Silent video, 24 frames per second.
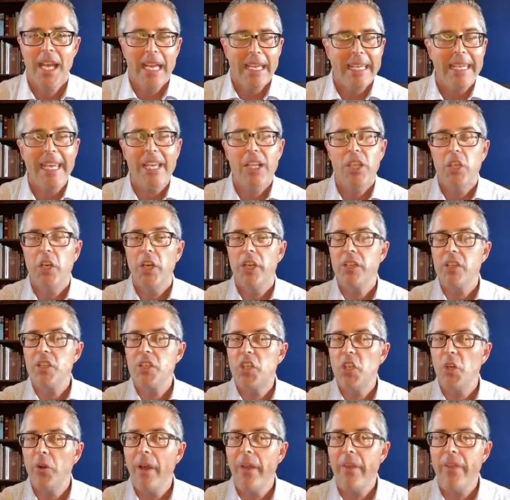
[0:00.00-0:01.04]
He couldn't
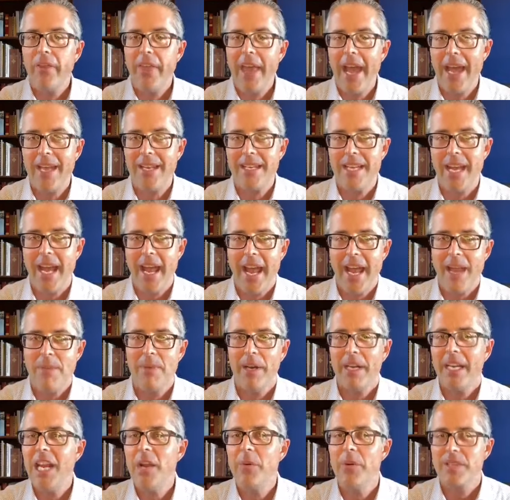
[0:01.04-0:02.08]
do it that day,
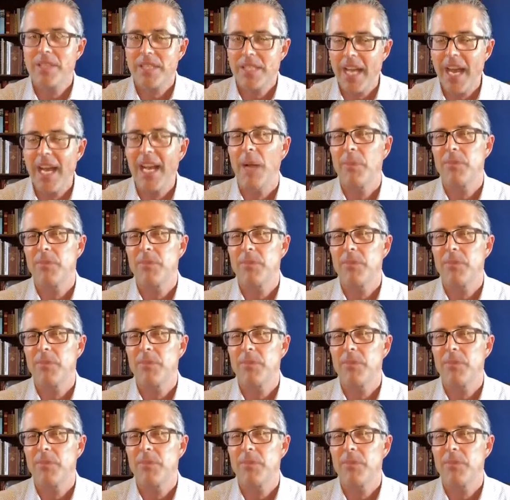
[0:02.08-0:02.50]
but he was saying,